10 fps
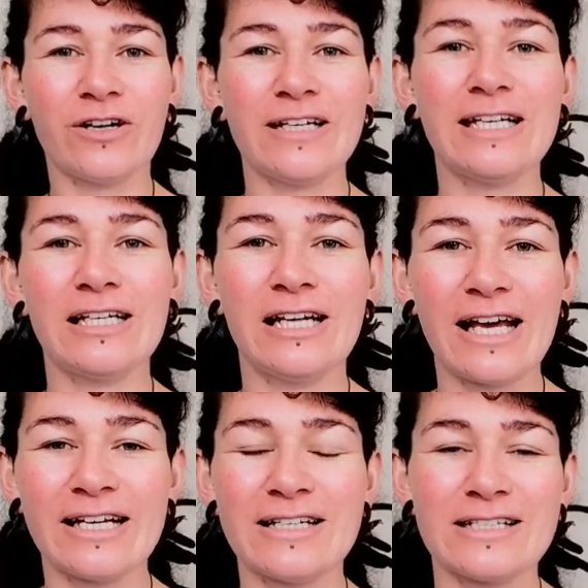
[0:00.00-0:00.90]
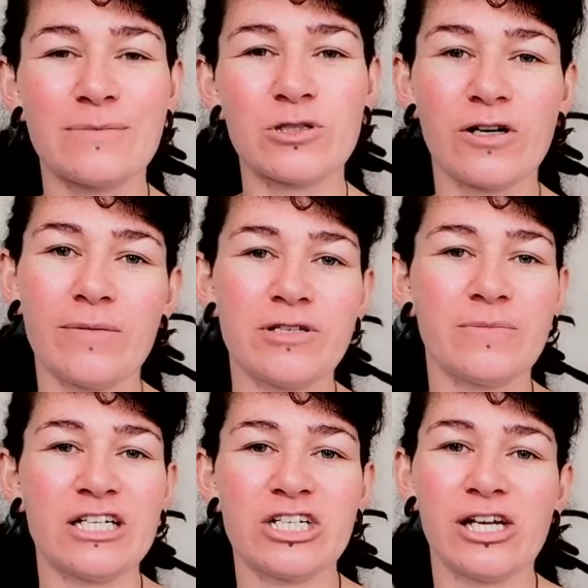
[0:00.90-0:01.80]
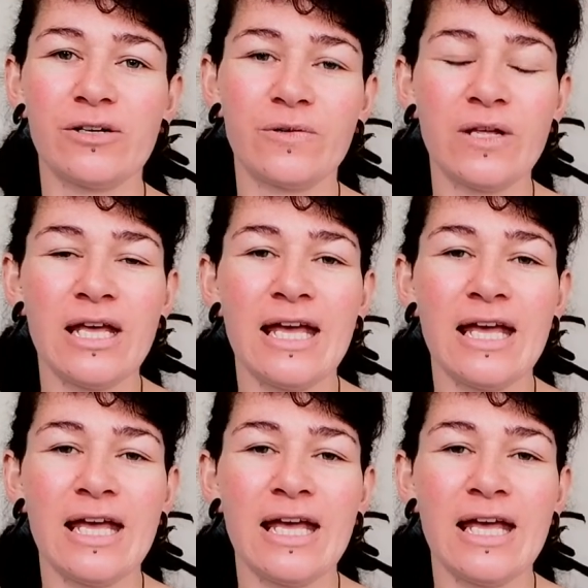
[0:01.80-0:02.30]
Go ahead, like it, subscribe to my channel,